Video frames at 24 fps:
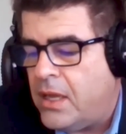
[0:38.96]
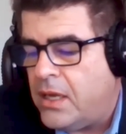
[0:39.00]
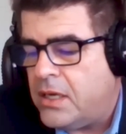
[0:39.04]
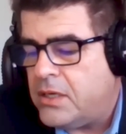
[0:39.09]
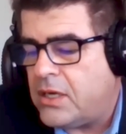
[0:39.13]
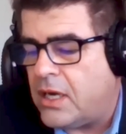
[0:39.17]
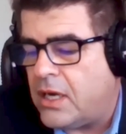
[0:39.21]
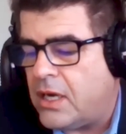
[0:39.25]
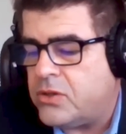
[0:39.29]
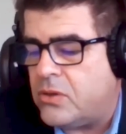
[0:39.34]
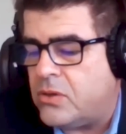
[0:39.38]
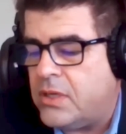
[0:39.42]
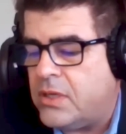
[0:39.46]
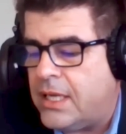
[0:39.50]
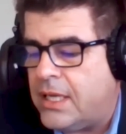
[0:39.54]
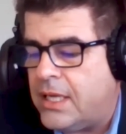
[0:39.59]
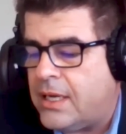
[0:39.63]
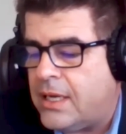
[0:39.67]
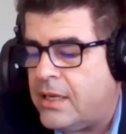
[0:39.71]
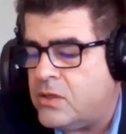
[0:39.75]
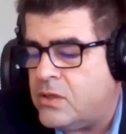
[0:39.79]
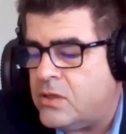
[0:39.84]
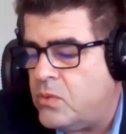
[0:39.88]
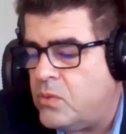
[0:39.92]
Dr. Guerra
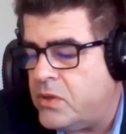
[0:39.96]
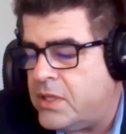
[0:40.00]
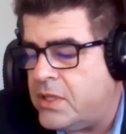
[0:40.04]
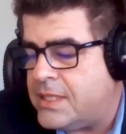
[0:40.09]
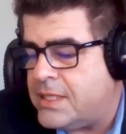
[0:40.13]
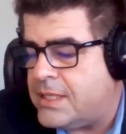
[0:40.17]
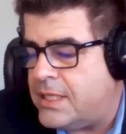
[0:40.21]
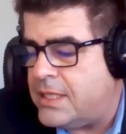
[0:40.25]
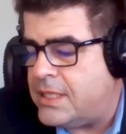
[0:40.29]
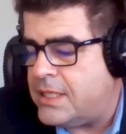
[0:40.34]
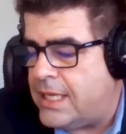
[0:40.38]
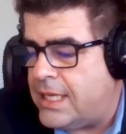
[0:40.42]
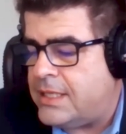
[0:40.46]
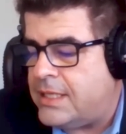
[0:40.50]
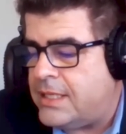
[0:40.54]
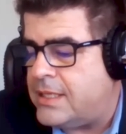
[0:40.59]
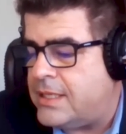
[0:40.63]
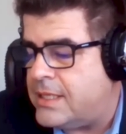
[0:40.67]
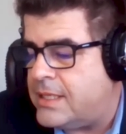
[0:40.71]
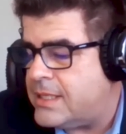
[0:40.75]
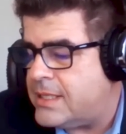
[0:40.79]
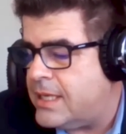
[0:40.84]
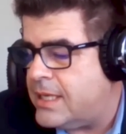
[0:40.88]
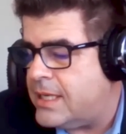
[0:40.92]
is with us today to
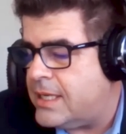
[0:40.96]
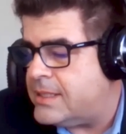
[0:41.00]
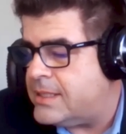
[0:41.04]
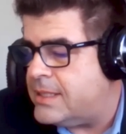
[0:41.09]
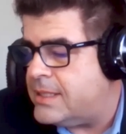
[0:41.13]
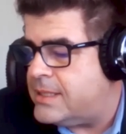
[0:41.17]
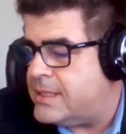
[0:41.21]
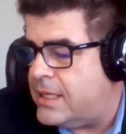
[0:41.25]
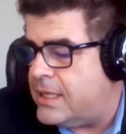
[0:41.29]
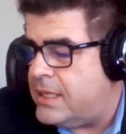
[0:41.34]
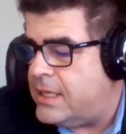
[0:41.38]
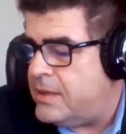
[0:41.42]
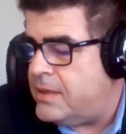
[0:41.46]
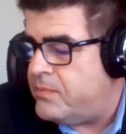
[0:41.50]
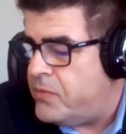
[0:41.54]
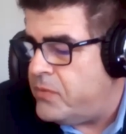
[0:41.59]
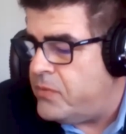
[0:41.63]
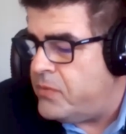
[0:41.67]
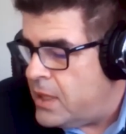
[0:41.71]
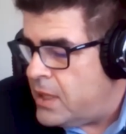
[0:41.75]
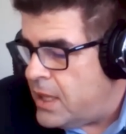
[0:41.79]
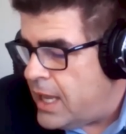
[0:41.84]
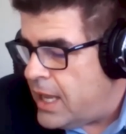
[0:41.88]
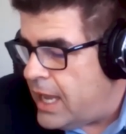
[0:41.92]
discuss the study
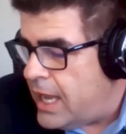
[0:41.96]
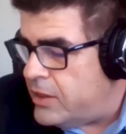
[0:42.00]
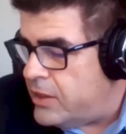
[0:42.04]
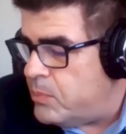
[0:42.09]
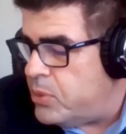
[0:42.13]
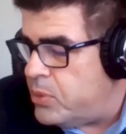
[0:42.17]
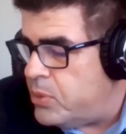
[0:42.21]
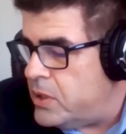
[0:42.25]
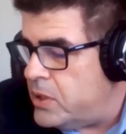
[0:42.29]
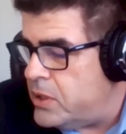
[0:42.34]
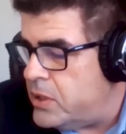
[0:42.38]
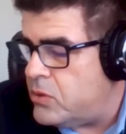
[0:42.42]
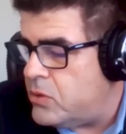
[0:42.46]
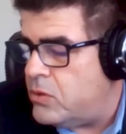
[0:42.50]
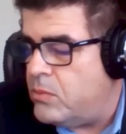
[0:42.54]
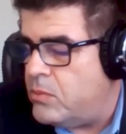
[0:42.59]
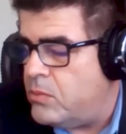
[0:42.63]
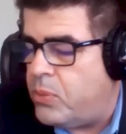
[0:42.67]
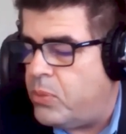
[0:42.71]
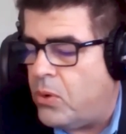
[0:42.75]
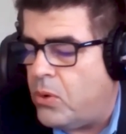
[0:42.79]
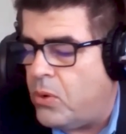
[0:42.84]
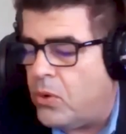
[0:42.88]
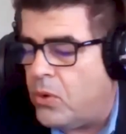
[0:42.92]
and the political
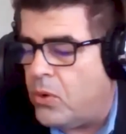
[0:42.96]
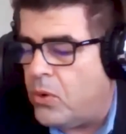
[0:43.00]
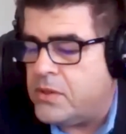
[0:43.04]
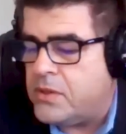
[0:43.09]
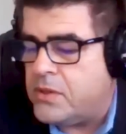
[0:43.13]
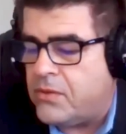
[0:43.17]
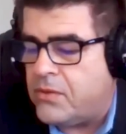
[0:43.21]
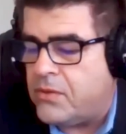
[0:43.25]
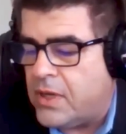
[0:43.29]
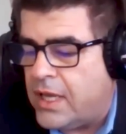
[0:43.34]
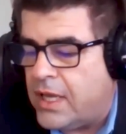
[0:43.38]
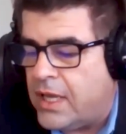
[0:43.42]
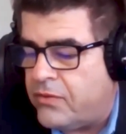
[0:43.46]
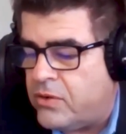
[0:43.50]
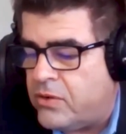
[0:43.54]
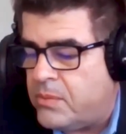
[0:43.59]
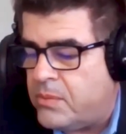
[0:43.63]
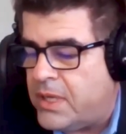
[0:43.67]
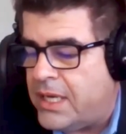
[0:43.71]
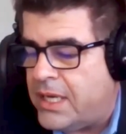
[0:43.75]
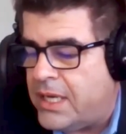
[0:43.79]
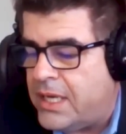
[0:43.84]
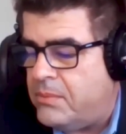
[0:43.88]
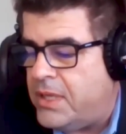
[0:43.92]
importance of the government
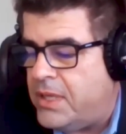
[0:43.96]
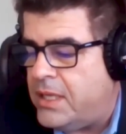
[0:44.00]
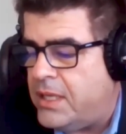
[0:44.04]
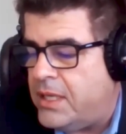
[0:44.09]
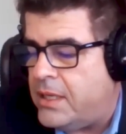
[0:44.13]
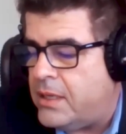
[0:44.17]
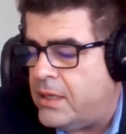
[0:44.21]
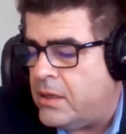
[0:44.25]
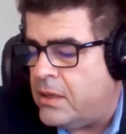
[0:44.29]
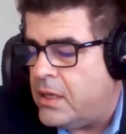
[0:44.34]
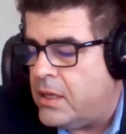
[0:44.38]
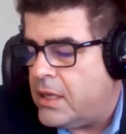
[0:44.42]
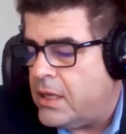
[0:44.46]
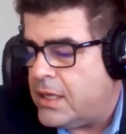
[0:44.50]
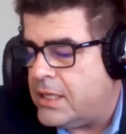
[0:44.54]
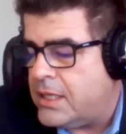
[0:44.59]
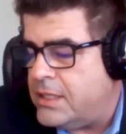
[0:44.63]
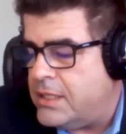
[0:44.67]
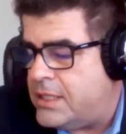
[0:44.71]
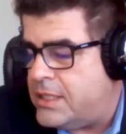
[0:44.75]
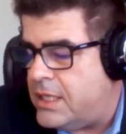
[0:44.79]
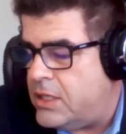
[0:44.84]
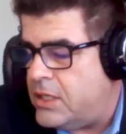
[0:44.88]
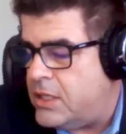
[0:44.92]
and media
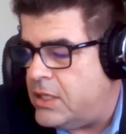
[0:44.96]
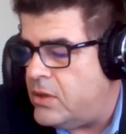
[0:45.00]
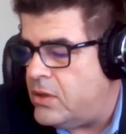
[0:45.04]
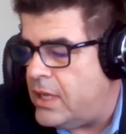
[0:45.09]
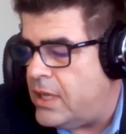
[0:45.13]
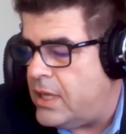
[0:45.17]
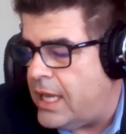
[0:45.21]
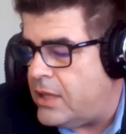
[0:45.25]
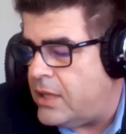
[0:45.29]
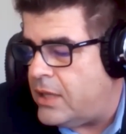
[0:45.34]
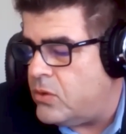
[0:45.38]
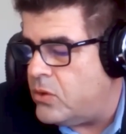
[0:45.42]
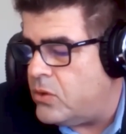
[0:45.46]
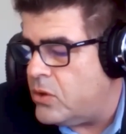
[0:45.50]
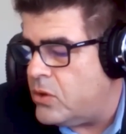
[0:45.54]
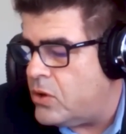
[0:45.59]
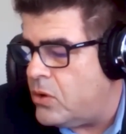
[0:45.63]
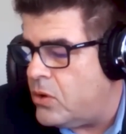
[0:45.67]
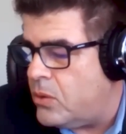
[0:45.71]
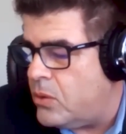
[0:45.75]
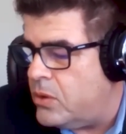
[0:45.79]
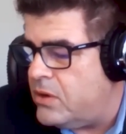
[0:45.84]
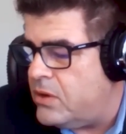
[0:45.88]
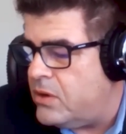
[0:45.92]
continue to handle the
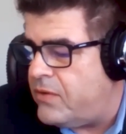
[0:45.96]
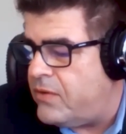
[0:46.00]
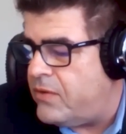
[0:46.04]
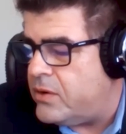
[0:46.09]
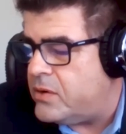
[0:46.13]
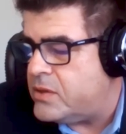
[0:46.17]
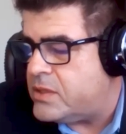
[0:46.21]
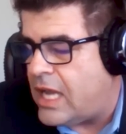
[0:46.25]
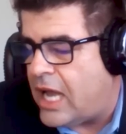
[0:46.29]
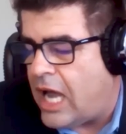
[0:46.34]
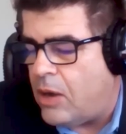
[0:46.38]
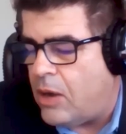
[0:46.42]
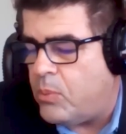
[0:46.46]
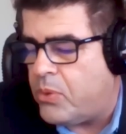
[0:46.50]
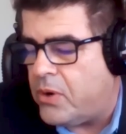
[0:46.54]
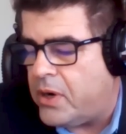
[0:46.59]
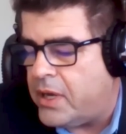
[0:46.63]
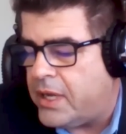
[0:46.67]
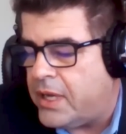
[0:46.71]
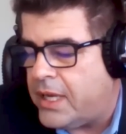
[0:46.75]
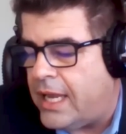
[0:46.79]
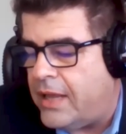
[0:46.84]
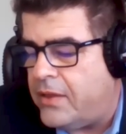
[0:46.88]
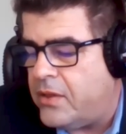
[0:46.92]
coronavirus outbreak
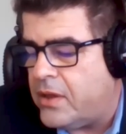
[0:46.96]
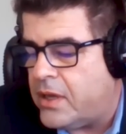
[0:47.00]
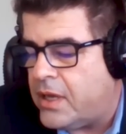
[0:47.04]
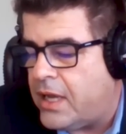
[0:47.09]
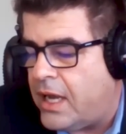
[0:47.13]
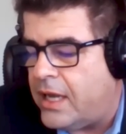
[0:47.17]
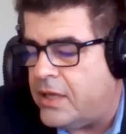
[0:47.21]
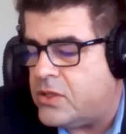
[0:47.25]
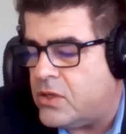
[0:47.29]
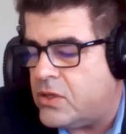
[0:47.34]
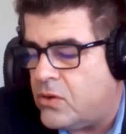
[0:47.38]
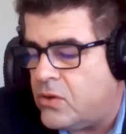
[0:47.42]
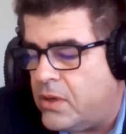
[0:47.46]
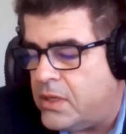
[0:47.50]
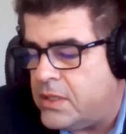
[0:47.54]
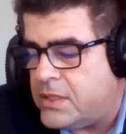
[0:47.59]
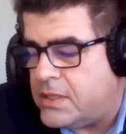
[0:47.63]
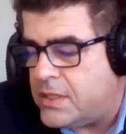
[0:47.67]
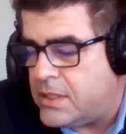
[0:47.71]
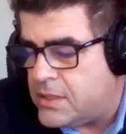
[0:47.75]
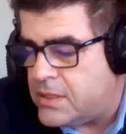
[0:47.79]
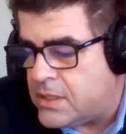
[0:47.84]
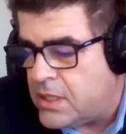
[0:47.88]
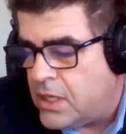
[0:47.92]
and the
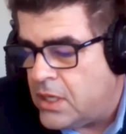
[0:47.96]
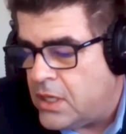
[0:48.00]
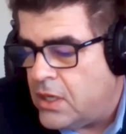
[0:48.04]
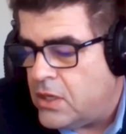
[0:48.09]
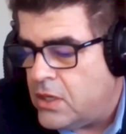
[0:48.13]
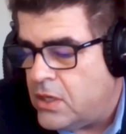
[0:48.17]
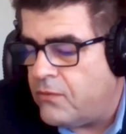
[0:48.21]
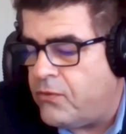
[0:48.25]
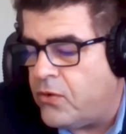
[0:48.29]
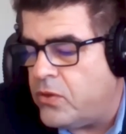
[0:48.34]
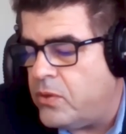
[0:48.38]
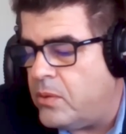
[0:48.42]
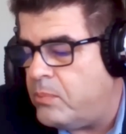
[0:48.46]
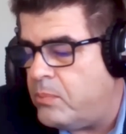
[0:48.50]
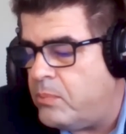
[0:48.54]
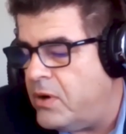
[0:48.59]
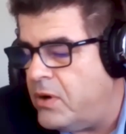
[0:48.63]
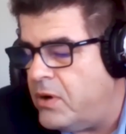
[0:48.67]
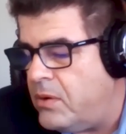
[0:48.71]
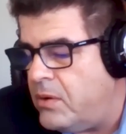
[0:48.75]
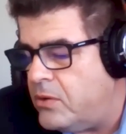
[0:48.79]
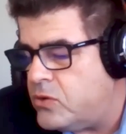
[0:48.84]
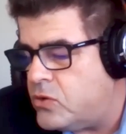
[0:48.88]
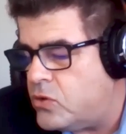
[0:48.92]
consequences for the
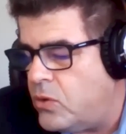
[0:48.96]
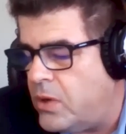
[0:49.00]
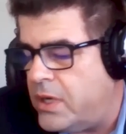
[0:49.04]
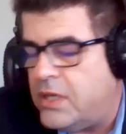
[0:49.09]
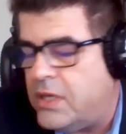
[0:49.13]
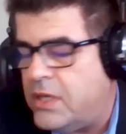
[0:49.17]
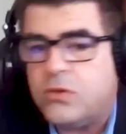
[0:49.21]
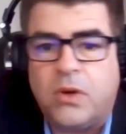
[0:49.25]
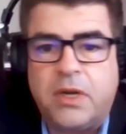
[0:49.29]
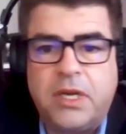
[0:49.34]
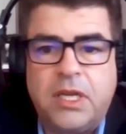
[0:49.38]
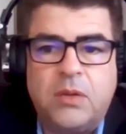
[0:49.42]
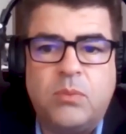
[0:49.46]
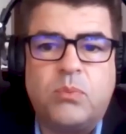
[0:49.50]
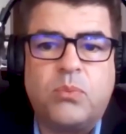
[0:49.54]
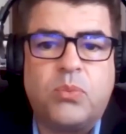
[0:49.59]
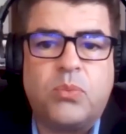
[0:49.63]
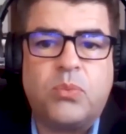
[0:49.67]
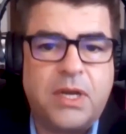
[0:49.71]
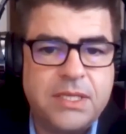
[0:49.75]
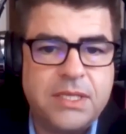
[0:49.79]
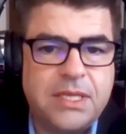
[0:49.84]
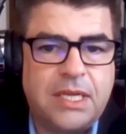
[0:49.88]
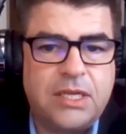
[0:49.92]
2020
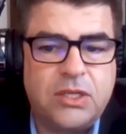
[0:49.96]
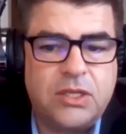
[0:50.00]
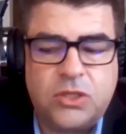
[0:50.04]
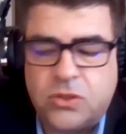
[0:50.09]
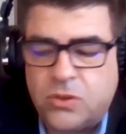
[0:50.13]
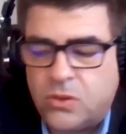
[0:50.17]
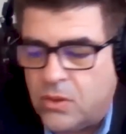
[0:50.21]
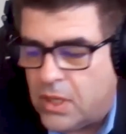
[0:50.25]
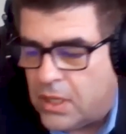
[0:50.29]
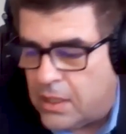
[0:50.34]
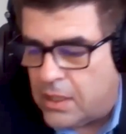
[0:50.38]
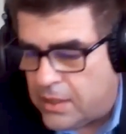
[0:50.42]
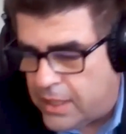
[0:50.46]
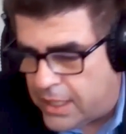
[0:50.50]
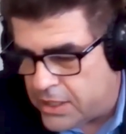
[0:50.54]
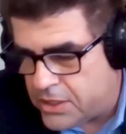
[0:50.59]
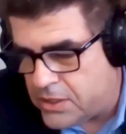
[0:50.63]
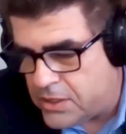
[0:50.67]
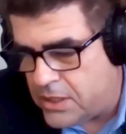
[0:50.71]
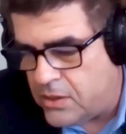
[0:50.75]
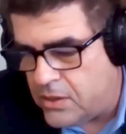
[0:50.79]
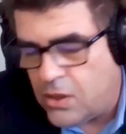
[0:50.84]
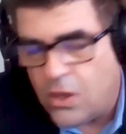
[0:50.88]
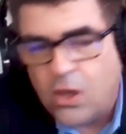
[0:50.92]
presidential
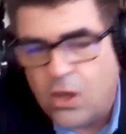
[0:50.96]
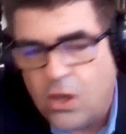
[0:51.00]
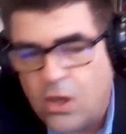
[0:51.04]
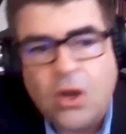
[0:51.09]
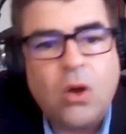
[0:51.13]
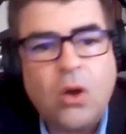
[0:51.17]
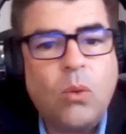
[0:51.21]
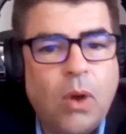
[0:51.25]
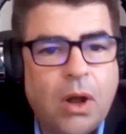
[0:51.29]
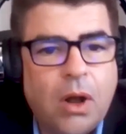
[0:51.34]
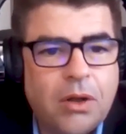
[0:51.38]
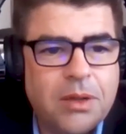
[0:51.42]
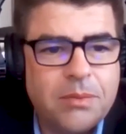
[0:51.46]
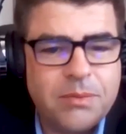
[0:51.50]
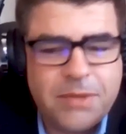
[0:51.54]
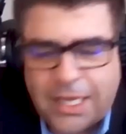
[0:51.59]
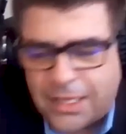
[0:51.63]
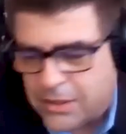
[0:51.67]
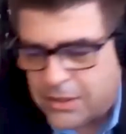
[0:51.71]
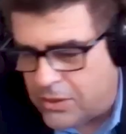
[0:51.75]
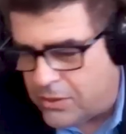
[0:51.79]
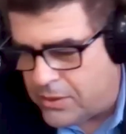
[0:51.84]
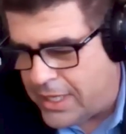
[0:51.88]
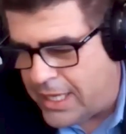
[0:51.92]
election. Welcome,
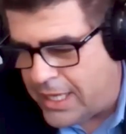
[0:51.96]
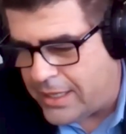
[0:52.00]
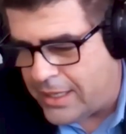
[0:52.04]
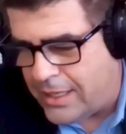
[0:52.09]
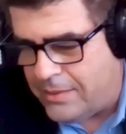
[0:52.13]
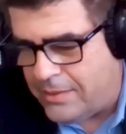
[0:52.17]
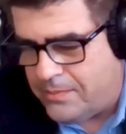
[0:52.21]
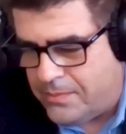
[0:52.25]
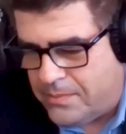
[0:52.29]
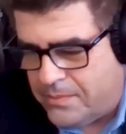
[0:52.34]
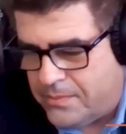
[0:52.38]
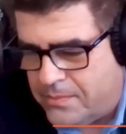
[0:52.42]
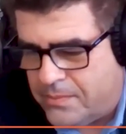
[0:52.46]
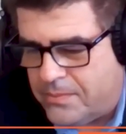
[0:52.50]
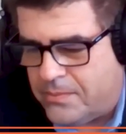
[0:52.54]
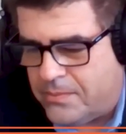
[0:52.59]
Dr. Guerra. Uh,